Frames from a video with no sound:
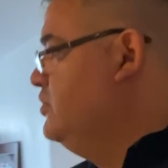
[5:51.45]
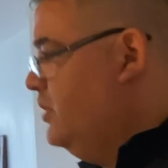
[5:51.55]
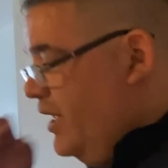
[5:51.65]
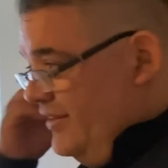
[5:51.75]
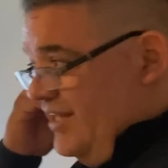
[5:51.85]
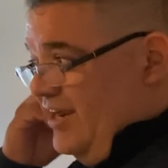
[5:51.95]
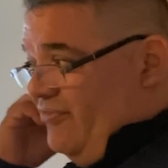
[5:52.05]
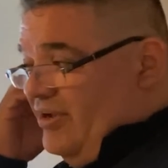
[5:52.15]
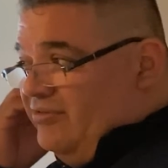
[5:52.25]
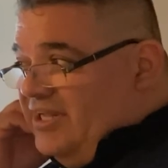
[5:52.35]
and the
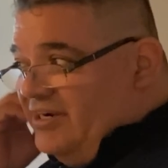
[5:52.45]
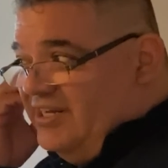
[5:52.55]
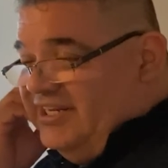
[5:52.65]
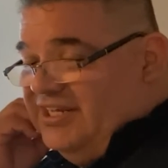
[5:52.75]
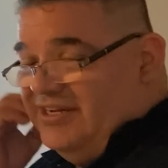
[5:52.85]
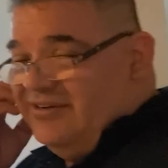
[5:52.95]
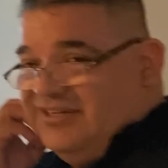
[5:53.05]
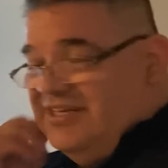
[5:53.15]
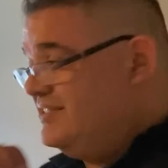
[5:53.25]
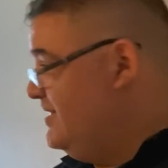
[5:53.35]
regular cleaning
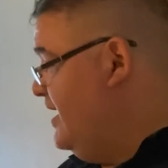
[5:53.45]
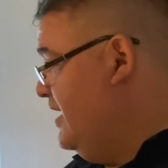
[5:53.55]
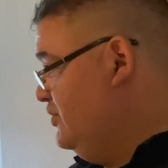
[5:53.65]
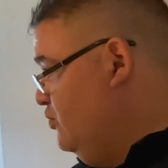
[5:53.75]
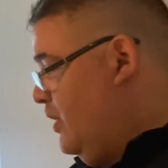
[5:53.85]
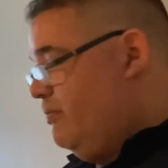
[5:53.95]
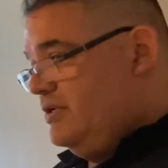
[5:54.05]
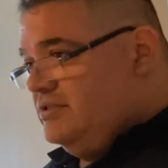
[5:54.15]
is 2 hours.